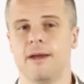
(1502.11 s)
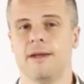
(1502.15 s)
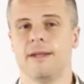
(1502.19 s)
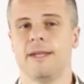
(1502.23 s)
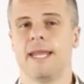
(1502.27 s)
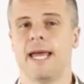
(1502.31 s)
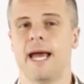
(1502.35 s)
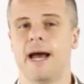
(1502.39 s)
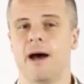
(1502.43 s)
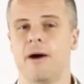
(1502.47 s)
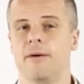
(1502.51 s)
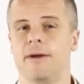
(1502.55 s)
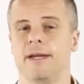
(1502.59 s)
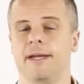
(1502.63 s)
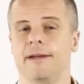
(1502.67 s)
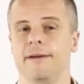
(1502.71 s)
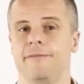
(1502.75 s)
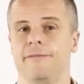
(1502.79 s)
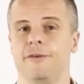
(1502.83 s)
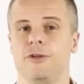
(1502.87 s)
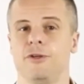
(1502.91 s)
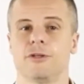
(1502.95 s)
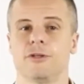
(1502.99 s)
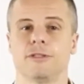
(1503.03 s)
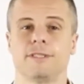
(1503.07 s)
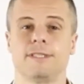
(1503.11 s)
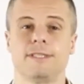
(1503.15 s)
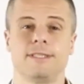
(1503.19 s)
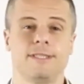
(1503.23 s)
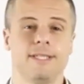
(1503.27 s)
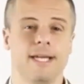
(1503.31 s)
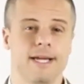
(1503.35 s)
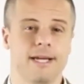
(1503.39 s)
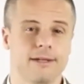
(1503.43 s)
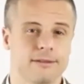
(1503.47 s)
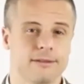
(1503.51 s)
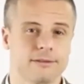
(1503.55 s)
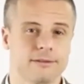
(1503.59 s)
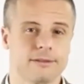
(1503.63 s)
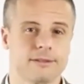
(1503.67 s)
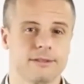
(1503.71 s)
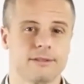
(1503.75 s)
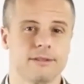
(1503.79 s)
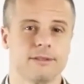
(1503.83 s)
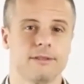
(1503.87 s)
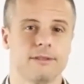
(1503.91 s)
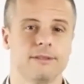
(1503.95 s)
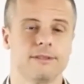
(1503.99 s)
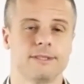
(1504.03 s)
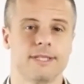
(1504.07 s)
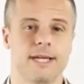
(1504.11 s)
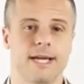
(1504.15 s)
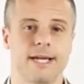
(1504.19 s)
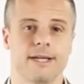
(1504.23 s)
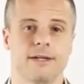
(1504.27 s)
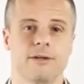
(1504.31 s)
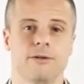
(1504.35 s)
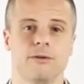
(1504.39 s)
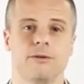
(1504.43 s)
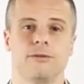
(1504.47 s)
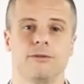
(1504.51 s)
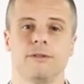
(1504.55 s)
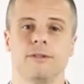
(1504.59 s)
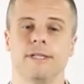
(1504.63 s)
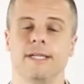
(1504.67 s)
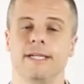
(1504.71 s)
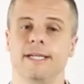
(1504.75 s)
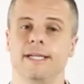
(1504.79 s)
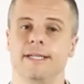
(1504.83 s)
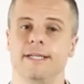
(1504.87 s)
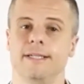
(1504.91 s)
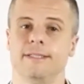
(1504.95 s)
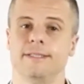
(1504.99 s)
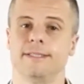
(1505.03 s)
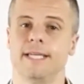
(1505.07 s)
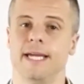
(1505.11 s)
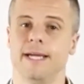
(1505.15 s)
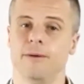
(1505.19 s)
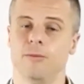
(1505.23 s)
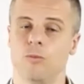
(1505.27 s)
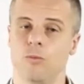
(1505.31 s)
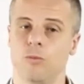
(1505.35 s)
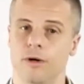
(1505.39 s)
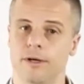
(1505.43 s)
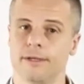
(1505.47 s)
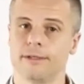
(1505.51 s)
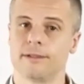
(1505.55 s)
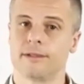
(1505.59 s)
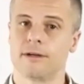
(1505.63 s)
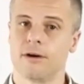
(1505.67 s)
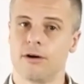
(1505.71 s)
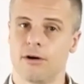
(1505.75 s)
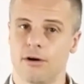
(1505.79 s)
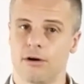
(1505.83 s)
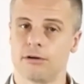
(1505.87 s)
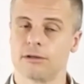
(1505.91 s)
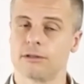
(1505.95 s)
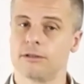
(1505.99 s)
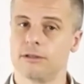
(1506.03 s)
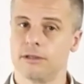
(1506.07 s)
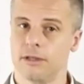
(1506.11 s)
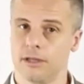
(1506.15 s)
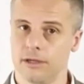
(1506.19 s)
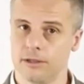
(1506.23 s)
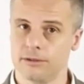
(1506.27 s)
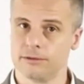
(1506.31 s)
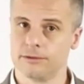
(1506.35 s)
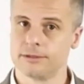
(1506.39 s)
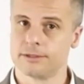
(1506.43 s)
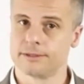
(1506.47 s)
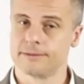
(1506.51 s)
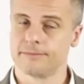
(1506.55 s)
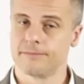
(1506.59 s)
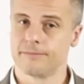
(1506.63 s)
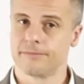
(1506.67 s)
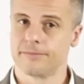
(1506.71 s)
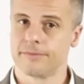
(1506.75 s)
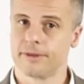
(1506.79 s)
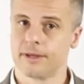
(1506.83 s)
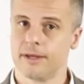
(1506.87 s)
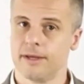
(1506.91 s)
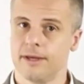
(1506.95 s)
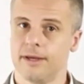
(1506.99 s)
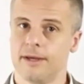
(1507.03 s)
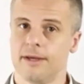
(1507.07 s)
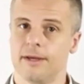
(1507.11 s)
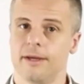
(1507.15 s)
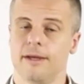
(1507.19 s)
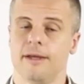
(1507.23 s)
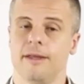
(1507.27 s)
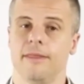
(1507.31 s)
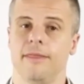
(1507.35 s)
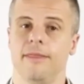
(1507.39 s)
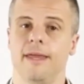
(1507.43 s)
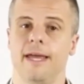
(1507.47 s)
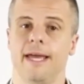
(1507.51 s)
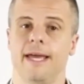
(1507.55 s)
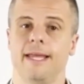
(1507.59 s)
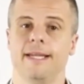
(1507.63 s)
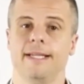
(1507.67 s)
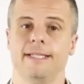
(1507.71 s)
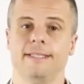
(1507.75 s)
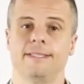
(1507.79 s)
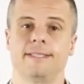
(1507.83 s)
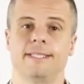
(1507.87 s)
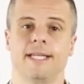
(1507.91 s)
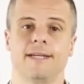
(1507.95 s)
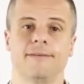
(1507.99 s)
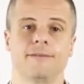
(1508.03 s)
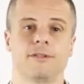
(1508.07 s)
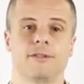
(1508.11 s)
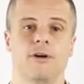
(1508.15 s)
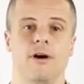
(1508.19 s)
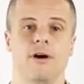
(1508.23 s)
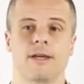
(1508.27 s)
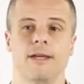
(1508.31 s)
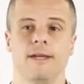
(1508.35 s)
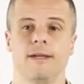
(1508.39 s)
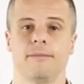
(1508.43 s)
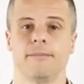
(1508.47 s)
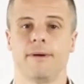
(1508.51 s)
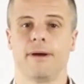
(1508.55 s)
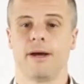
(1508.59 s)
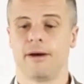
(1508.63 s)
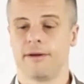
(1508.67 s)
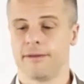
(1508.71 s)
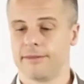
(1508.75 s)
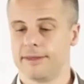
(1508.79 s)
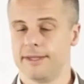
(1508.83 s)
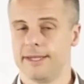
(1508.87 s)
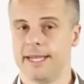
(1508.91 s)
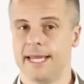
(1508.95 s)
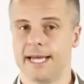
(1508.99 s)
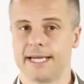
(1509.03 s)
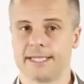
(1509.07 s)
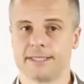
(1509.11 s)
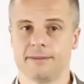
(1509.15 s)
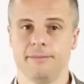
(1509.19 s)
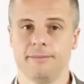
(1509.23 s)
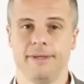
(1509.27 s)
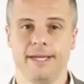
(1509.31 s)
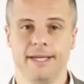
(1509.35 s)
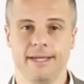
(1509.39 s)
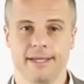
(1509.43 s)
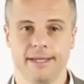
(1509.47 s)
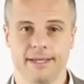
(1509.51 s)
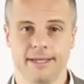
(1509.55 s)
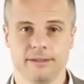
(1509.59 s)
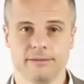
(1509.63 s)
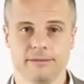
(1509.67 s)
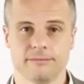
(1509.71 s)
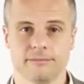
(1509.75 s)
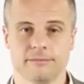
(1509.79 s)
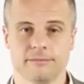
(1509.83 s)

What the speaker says: Now, if your sales cycle is a one call close, then instead of talking about the next meeting,